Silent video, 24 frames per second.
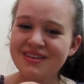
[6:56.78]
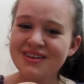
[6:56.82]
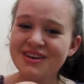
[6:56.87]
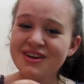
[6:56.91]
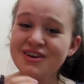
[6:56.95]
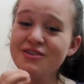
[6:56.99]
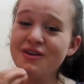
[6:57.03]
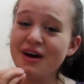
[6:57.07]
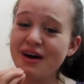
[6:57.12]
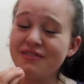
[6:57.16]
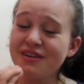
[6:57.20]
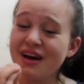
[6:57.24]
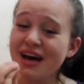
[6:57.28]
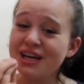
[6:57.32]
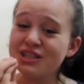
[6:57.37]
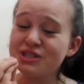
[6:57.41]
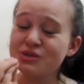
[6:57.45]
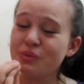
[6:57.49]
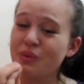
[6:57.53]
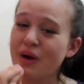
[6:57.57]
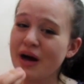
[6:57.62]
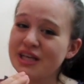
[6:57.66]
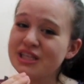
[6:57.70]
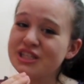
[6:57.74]
whoever has
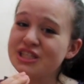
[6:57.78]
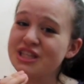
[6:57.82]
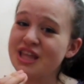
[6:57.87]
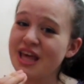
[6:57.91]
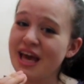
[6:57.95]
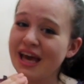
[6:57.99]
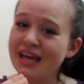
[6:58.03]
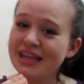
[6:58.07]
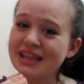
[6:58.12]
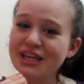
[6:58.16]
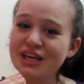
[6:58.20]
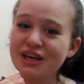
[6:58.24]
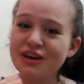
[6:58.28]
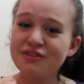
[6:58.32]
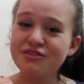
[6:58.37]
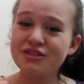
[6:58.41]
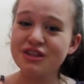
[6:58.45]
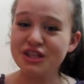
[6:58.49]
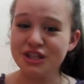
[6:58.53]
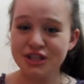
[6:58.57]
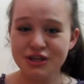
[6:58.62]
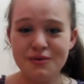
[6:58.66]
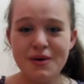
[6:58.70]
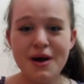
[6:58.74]
watched the ending of
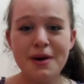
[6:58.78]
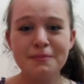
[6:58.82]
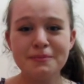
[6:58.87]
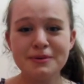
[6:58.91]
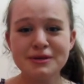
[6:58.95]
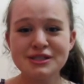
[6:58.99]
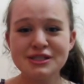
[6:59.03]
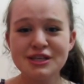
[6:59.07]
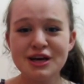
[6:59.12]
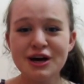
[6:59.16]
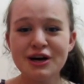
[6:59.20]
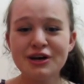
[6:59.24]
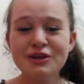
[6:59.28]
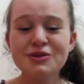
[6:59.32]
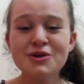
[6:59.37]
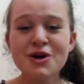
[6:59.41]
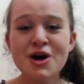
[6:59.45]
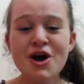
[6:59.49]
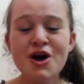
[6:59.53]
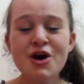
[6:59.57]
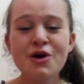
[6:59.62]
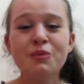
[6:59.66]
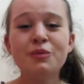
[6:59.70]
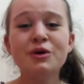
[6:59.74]
the new episode
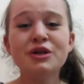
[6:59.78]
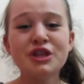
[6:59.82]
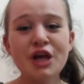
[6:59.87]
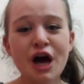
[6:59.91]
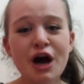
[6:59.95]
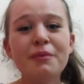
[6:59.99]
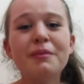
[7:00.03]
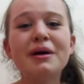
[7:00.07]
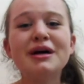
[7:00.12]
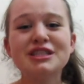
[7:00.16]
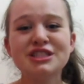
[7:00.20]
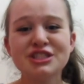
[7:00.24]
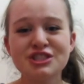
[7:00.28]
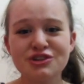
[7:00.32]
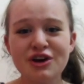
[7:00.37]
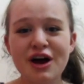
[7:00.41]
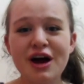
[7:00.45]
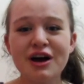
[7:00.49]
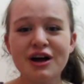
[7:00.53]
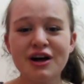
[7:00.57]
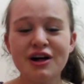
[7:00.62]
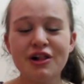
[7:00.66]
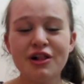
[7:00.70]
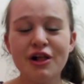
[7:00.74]
would know my
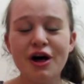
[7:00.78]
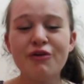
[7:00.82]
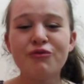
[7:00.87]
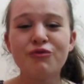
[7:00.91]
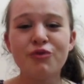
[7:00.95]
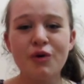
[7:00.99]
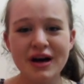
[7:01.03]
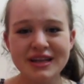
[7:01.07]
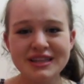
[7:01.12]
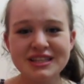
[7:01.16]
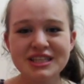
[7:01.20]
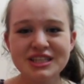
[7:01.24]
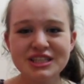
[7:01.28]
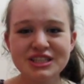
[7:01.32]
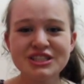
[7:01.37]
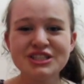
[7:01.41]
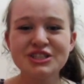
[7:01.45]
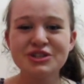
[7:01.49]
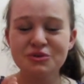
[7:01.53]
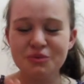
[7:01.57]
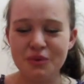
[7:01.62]
struggle of wanting to